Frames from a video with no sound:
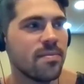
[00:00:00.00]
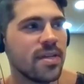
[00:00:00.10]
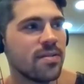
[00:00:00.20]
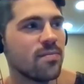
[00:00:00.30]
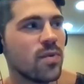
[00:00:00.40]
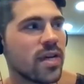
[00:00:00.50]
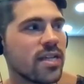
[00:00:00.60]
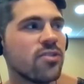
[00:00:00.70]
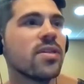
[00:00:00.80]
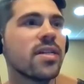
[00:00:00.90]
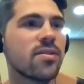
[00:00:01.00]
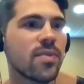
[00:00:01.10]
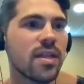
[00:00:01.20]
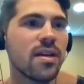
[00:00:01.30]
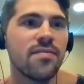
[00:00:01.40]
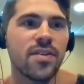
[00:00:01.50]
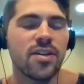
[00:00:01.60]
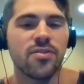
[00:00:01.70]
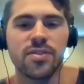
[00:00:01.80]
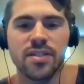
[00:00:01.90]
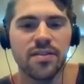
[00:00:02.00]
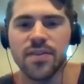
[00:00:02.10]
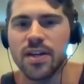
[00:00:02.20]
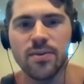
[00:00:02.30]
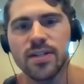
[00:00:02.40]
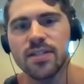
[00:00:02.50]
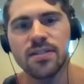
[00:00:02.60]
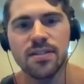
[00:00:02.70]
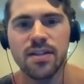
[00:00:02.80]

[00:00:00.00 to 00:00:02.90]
mean, when I do like the red light video and stuff anyways,